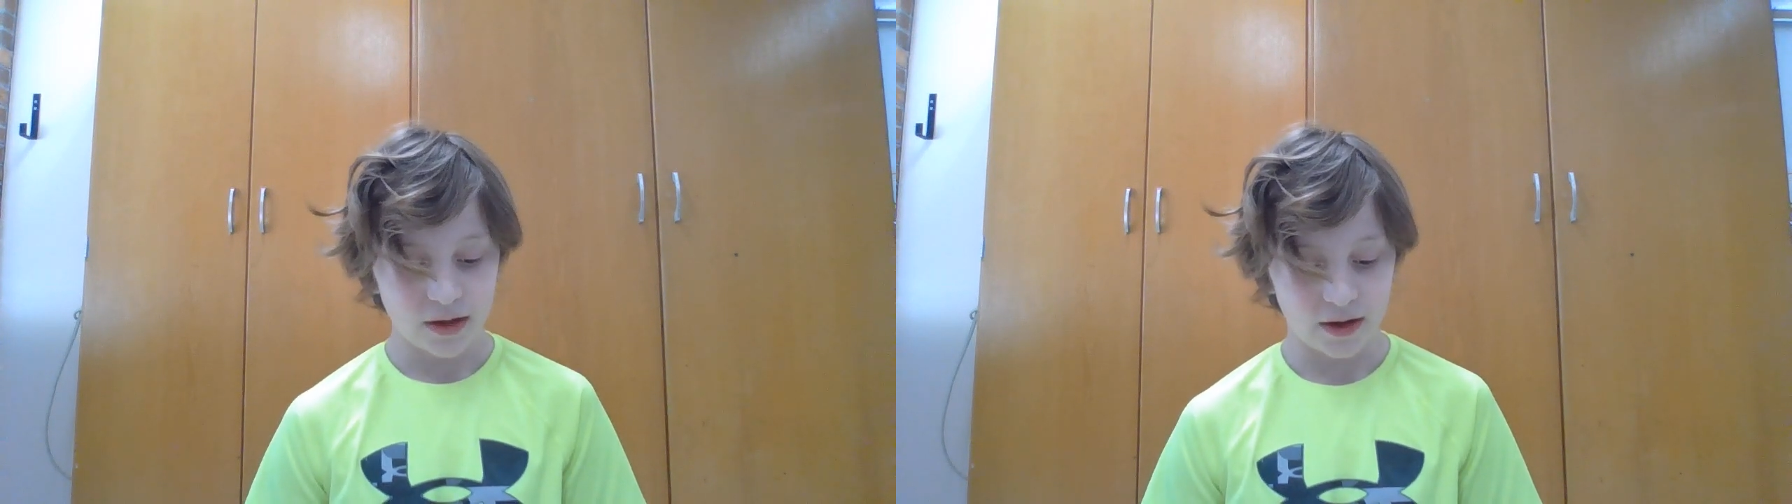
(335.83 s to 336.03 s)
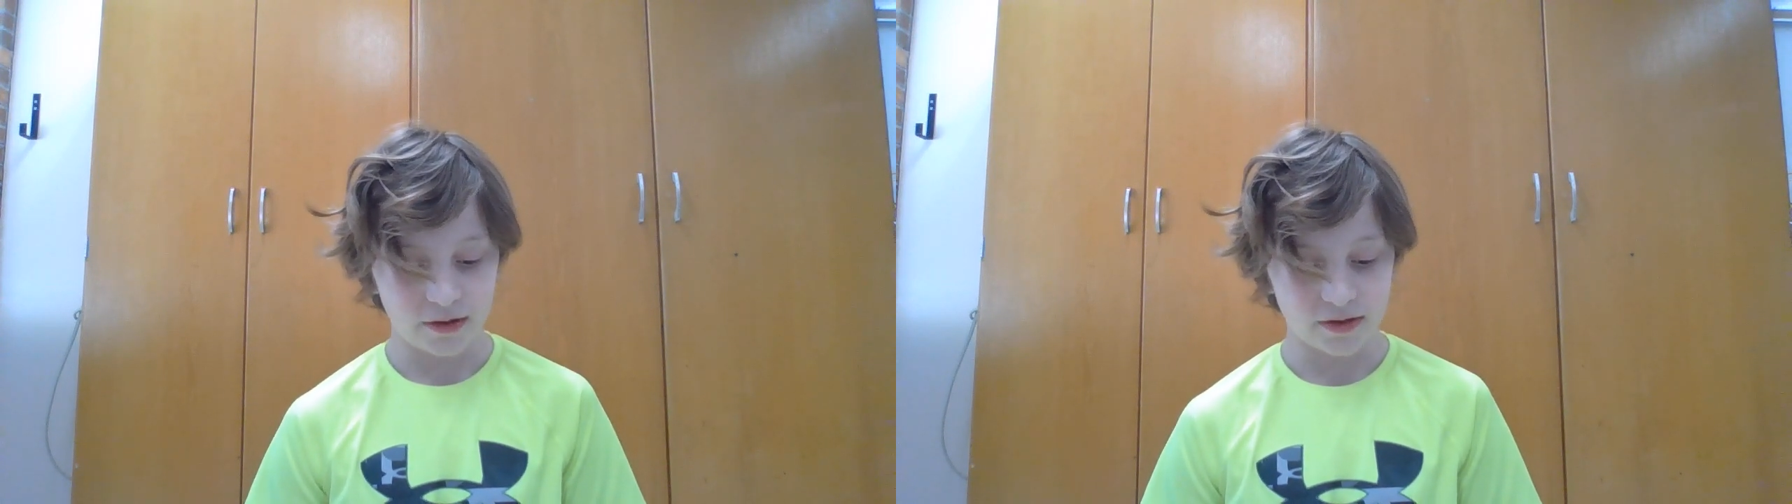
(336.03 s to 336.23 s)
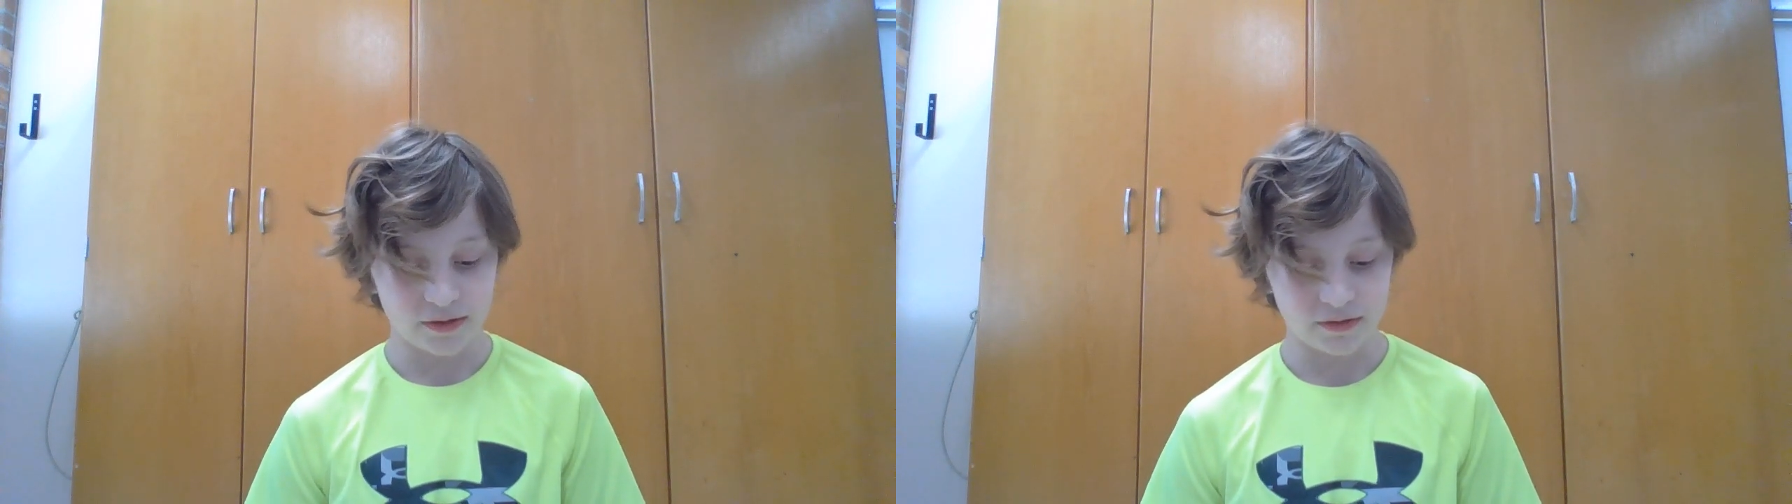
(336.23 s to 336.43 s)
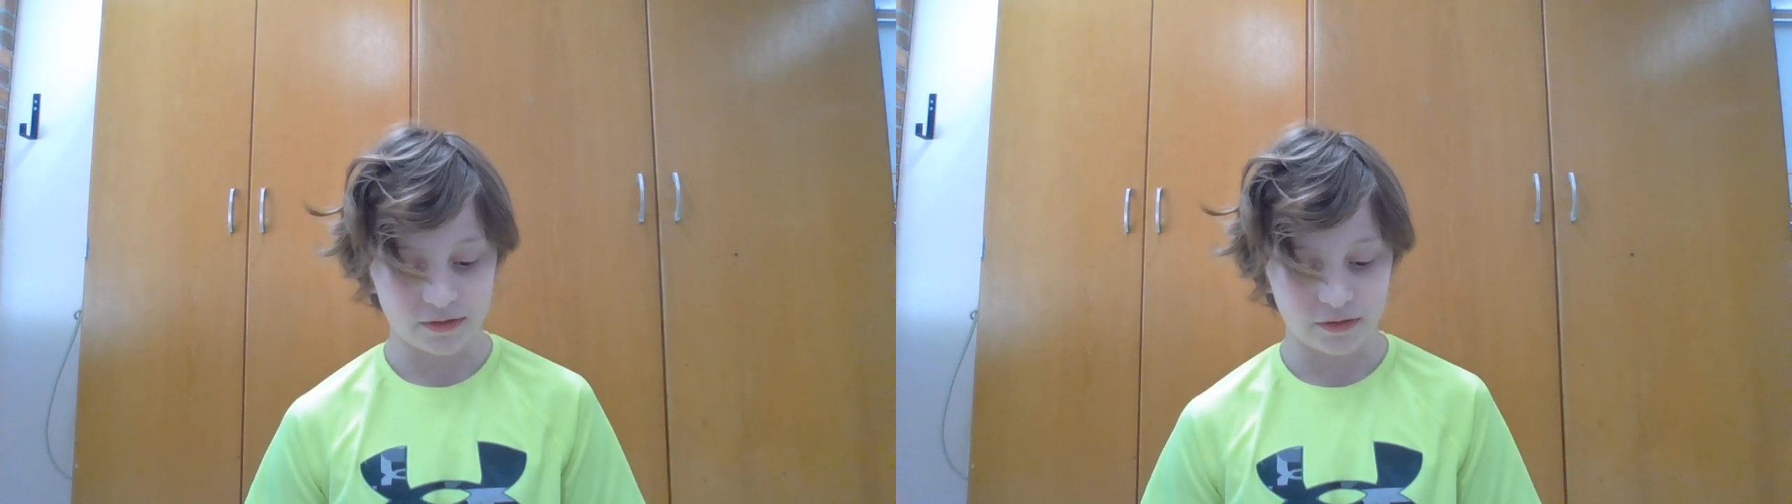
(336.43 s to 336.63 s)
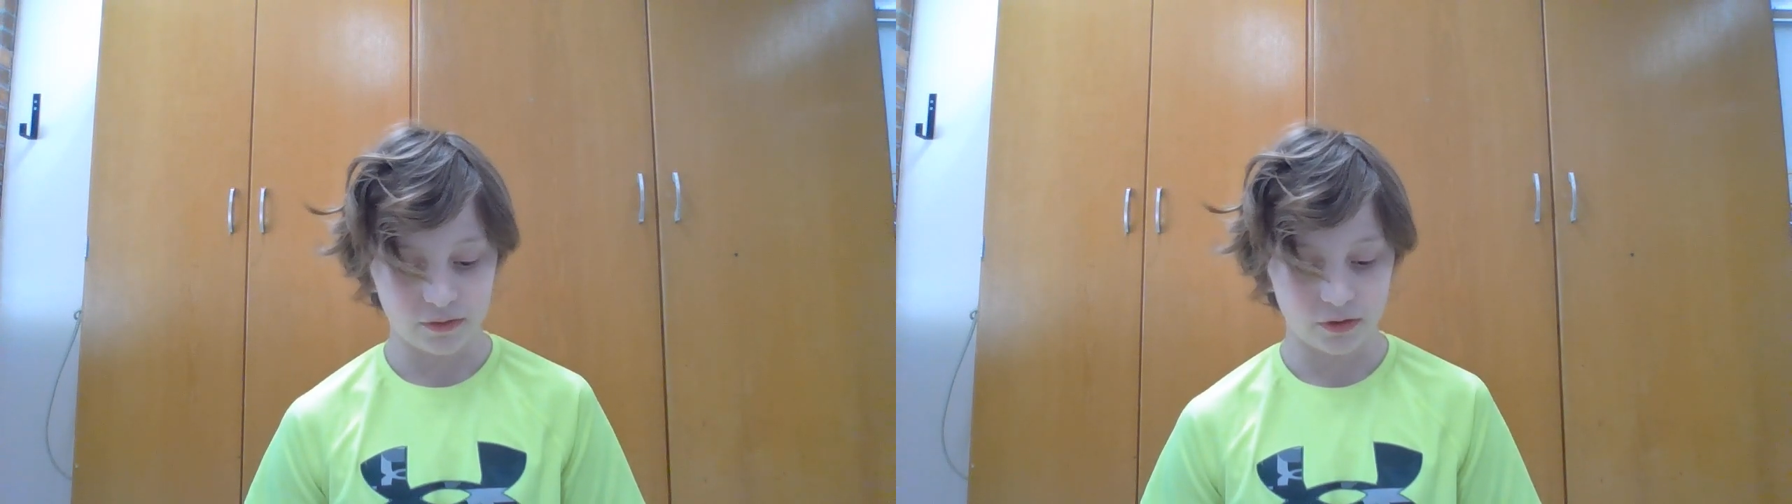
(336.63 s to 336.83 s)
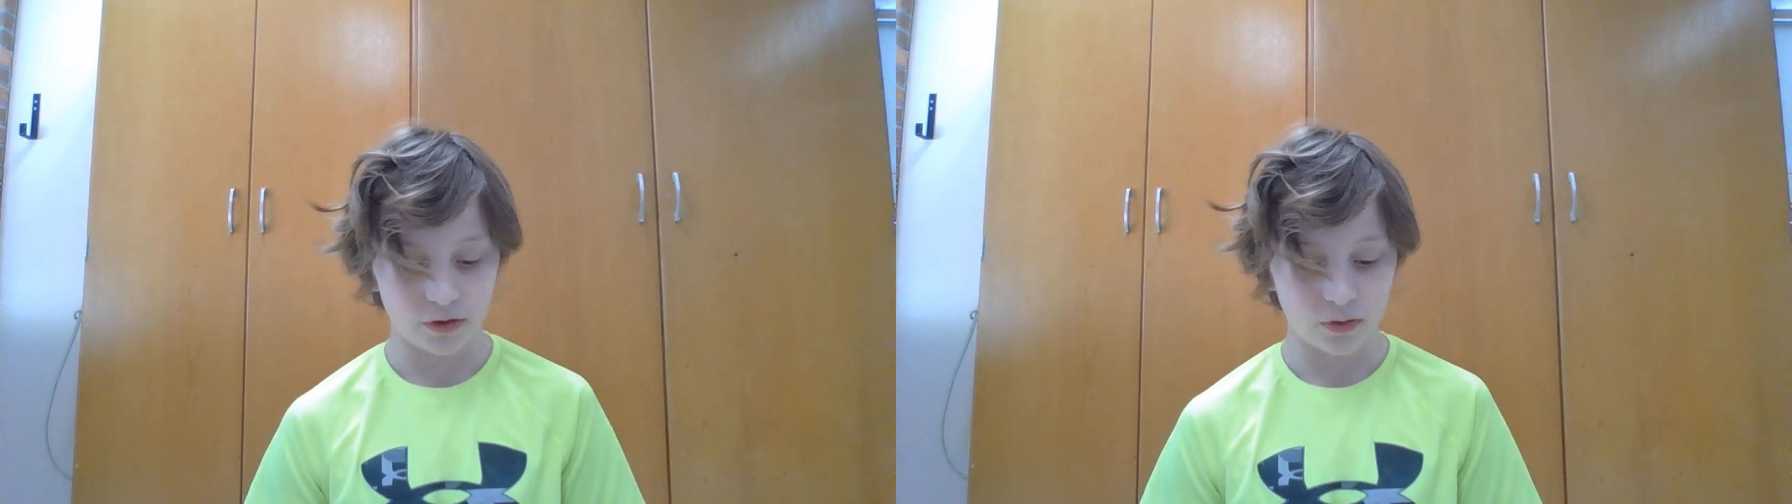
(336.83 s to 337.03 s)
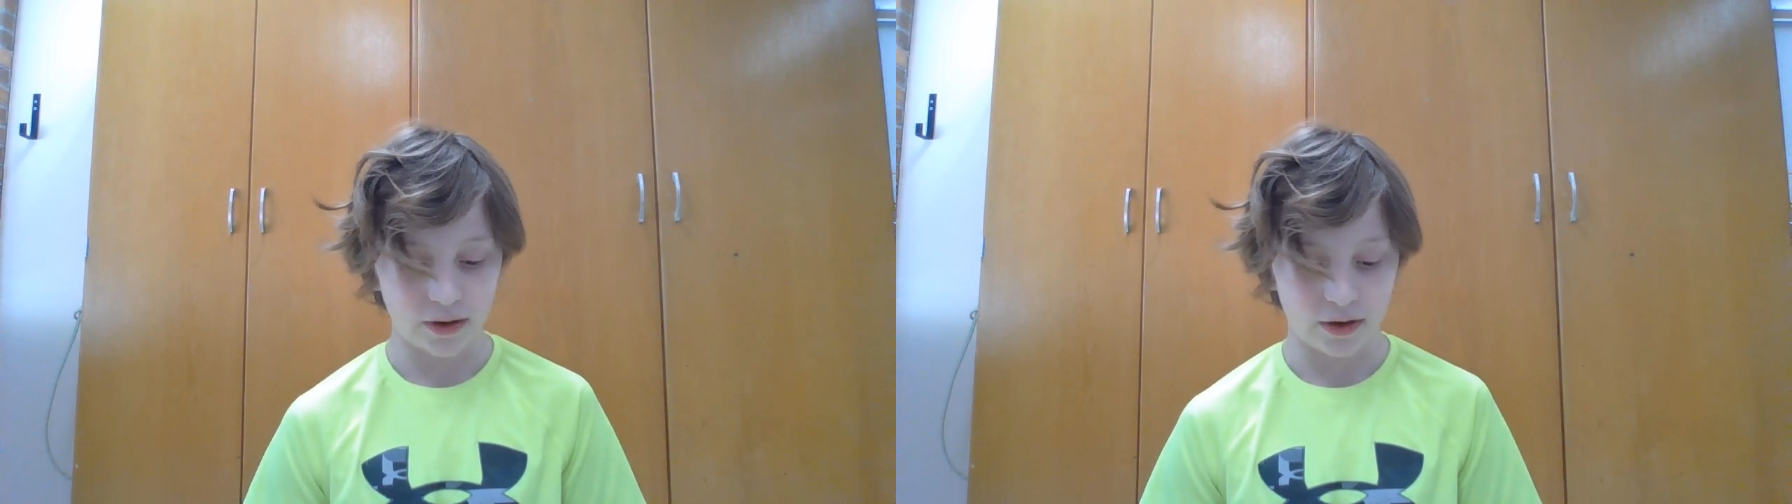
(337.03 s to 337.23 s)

I can still go